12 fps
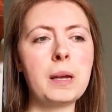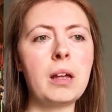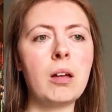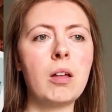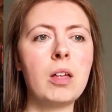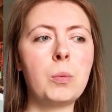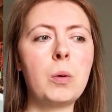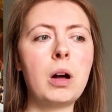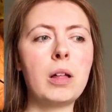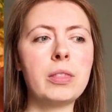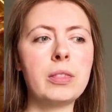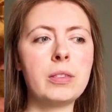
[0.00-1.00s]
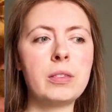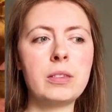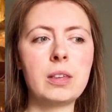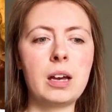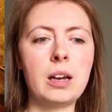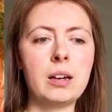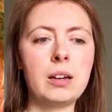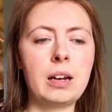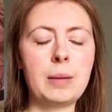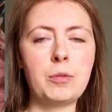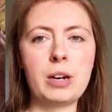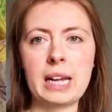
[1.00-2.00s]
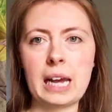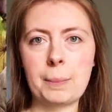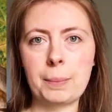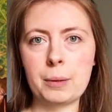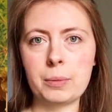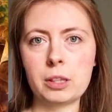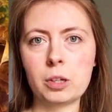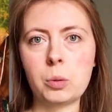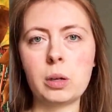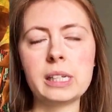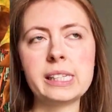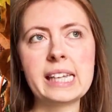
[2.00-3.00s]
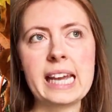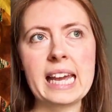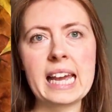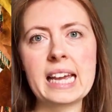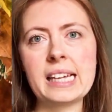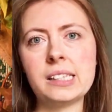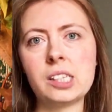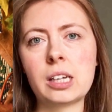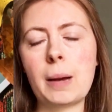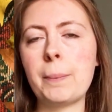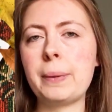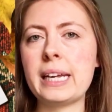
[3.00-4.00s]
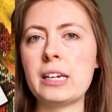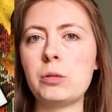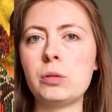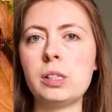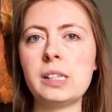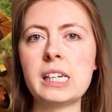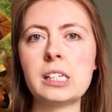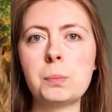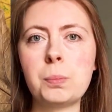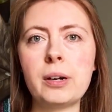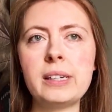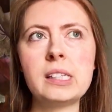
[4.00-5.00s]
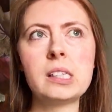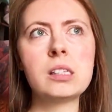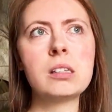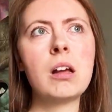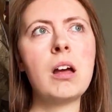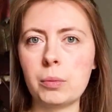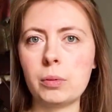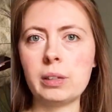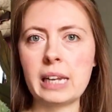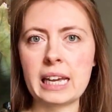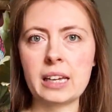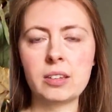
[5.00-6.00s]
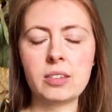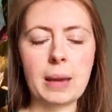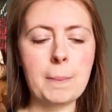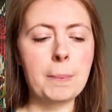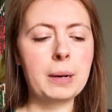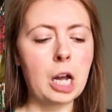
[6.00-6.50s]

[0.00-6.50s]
but the one that I'm really happy with the quality is a company called Six Prints. I will link them